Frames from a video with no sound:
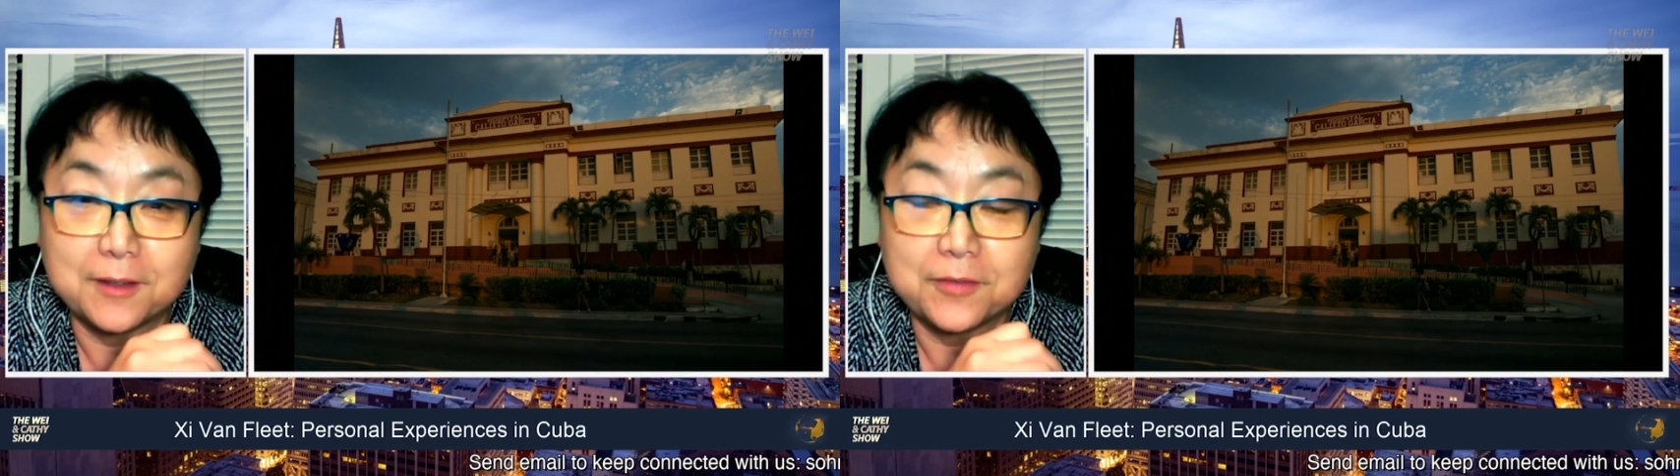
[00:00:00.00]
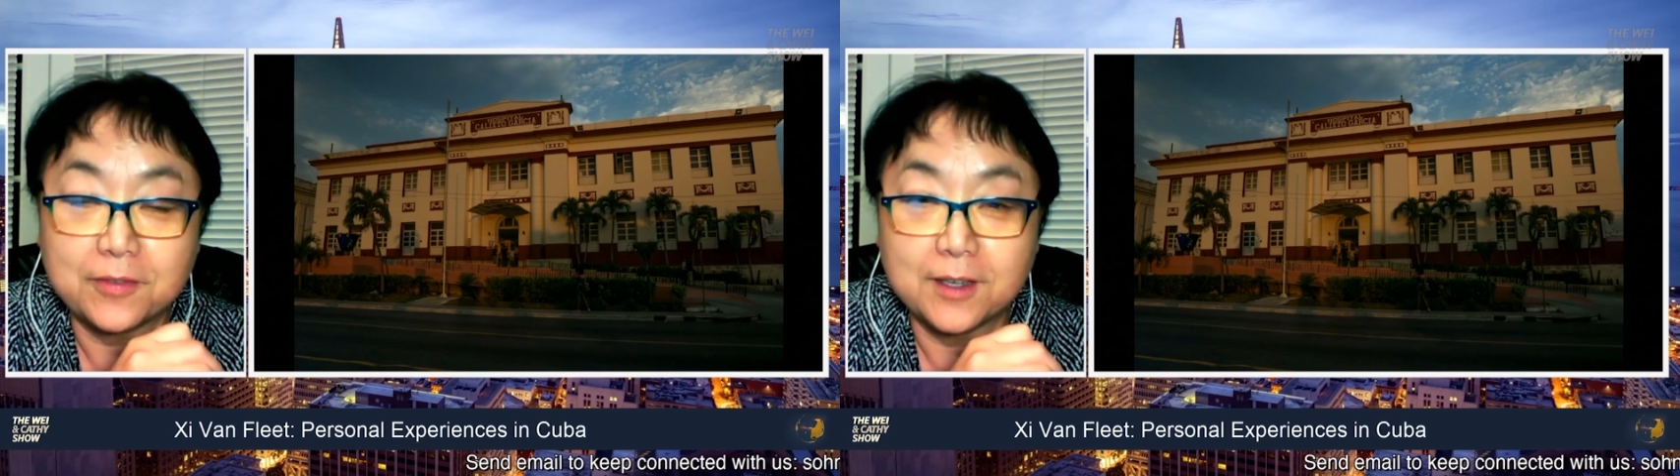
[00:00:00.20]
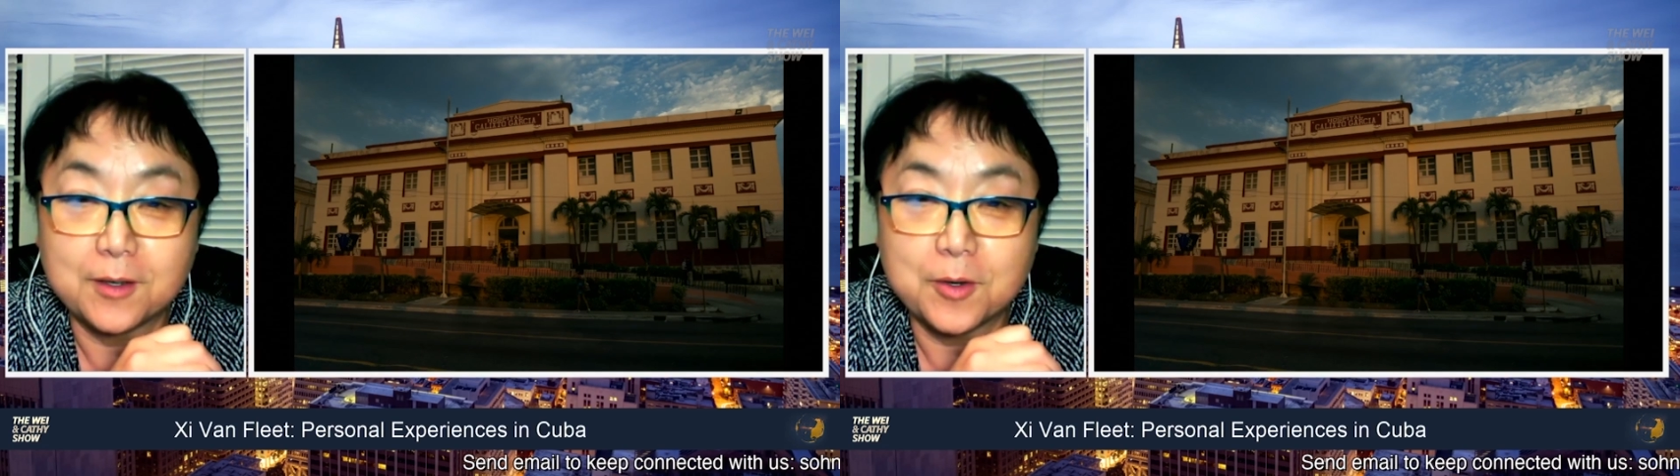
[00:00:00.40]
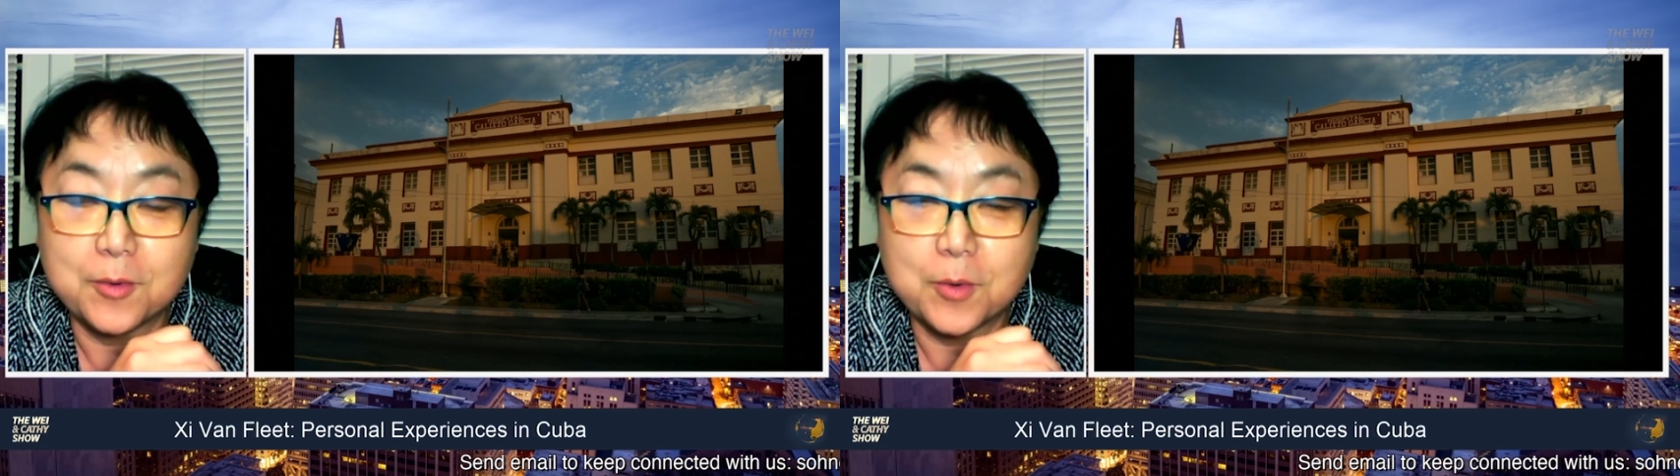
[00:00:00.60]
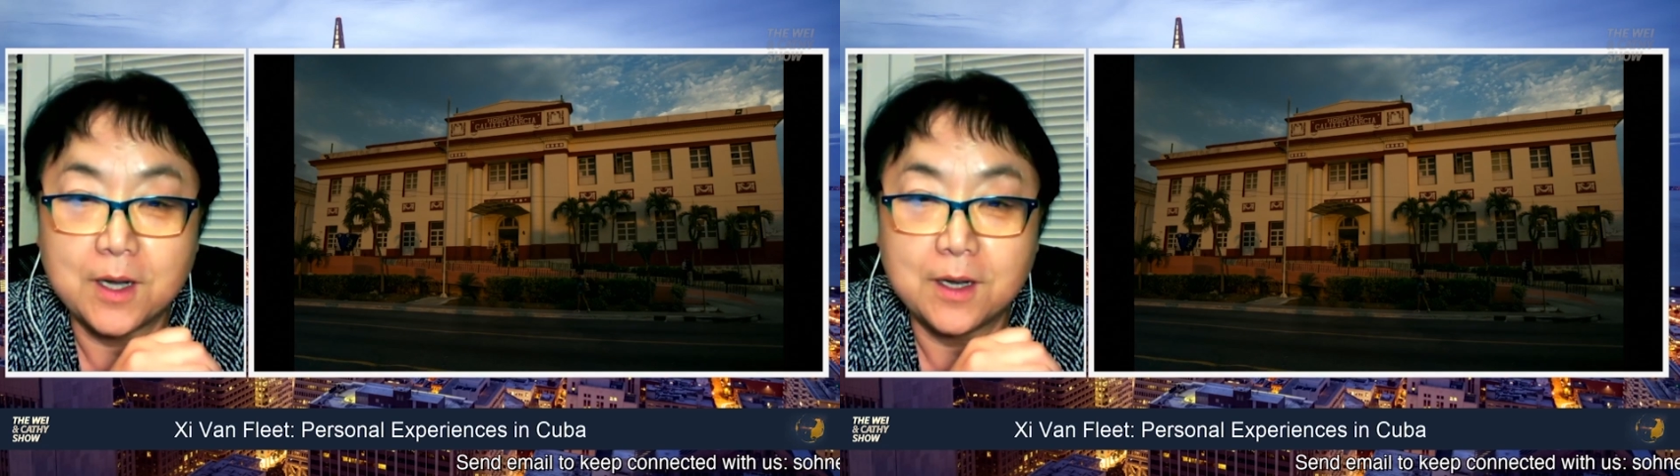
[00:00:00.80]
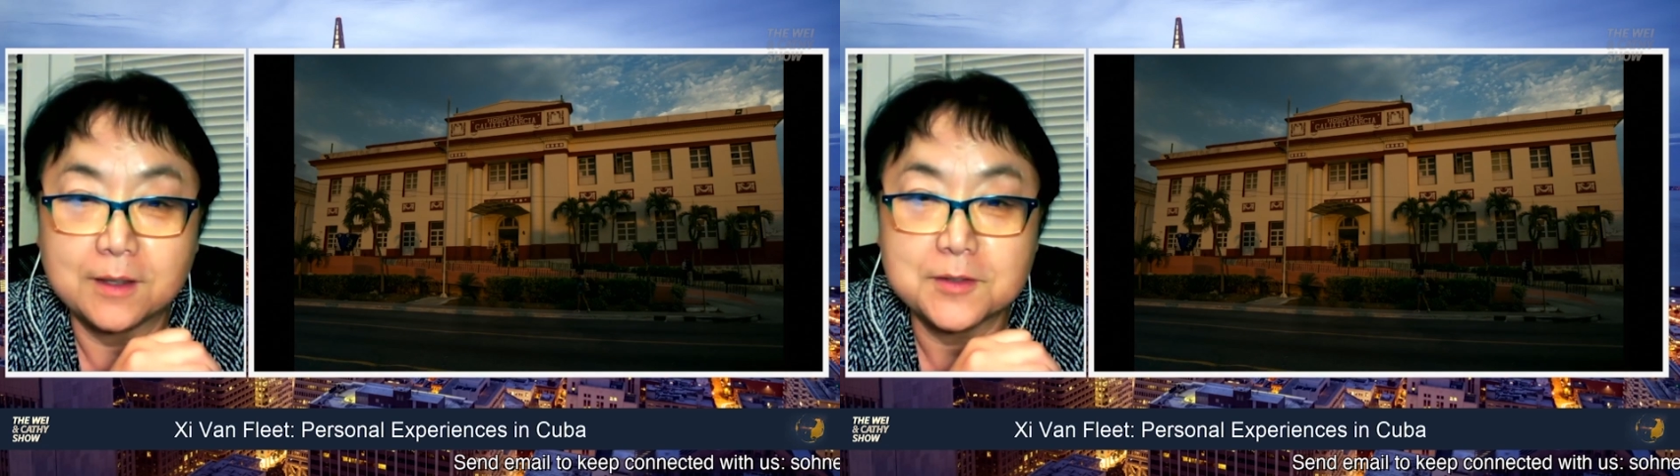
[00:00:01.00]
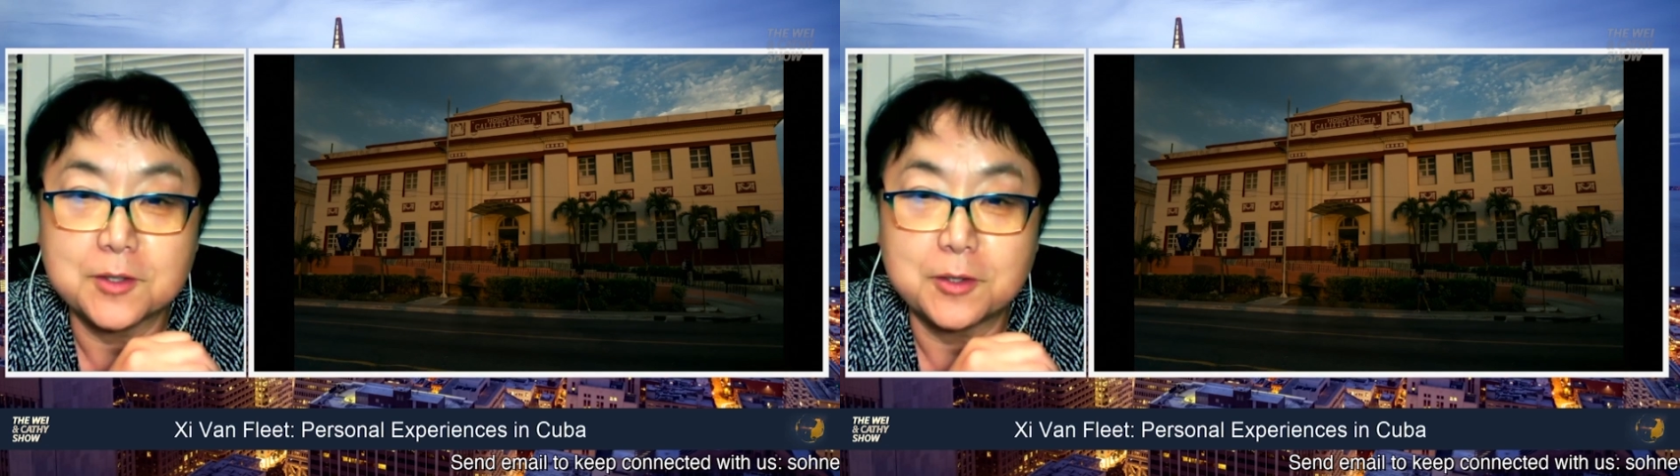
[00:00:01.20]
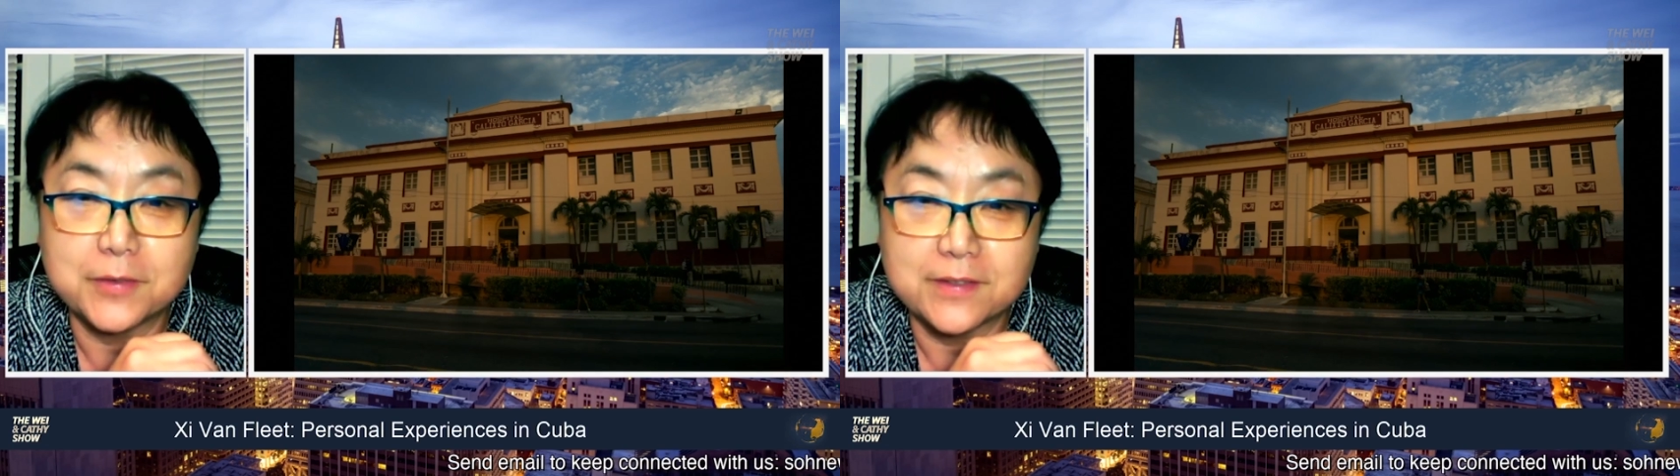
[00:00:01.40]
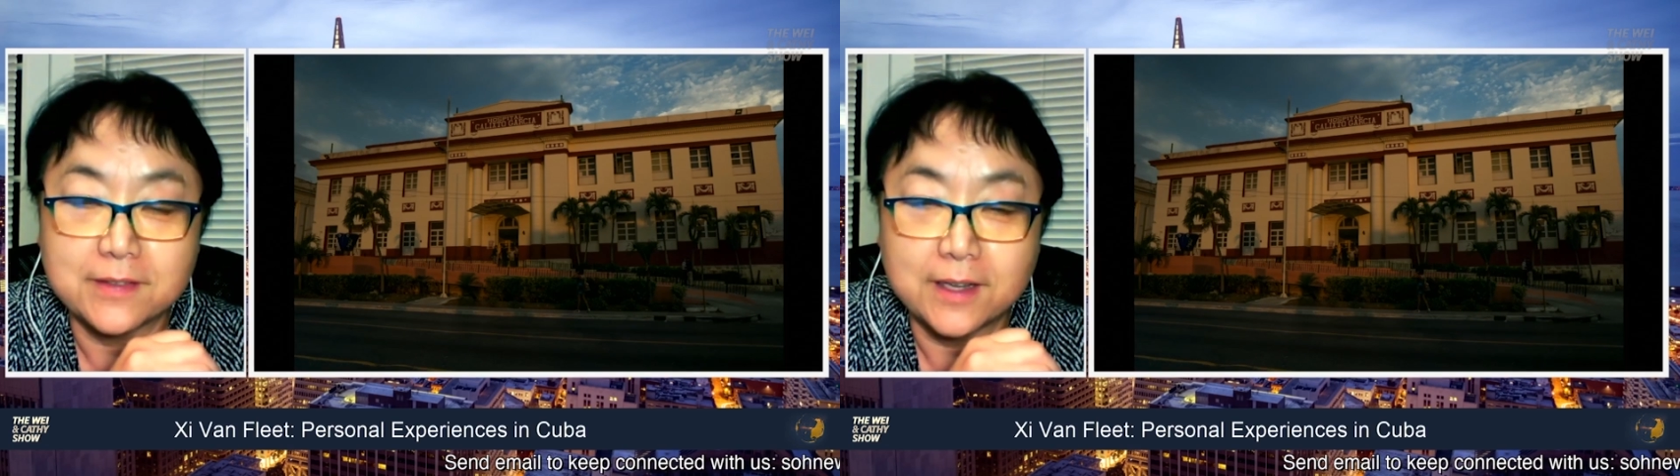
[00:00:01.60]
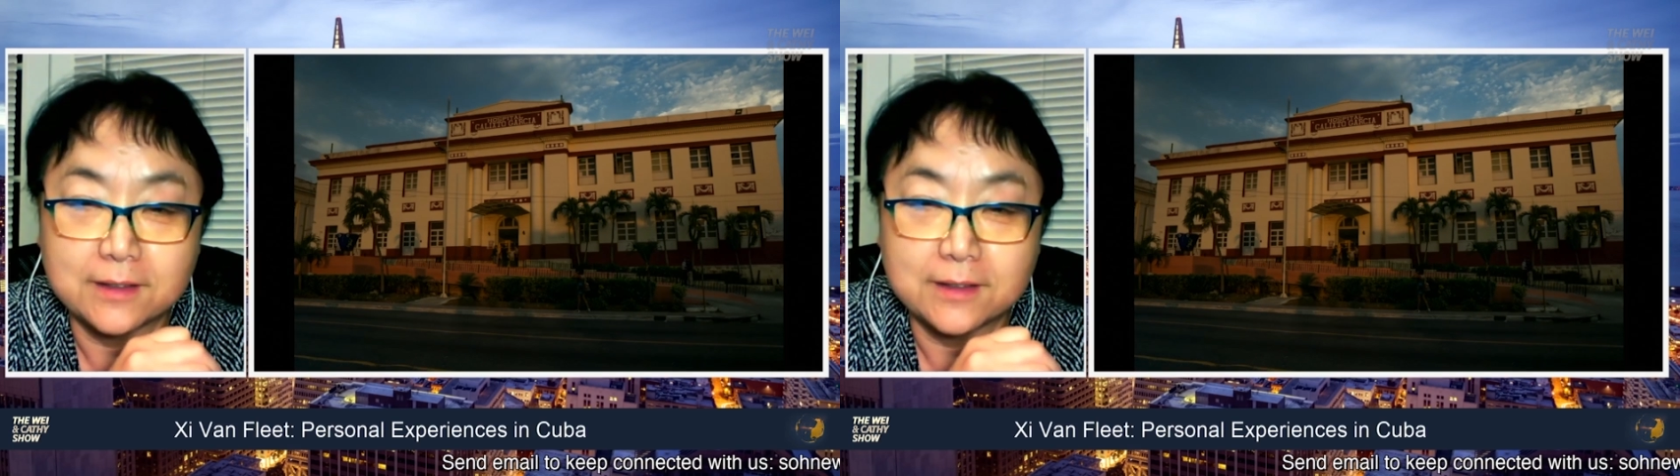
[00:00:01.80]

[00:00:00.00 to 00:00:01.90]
of service